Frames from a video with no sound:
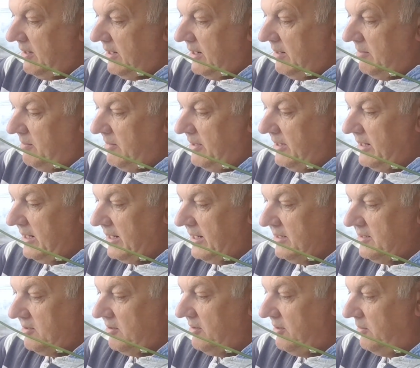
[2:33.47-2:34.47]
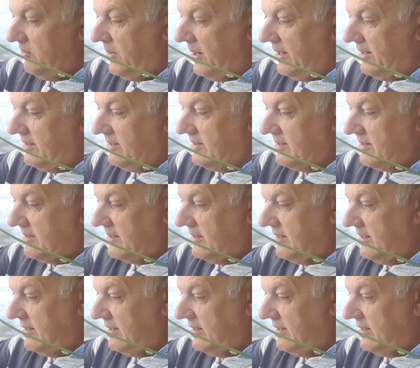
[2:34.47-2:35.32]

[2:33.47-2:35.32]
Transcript: And we're only going to do it the once,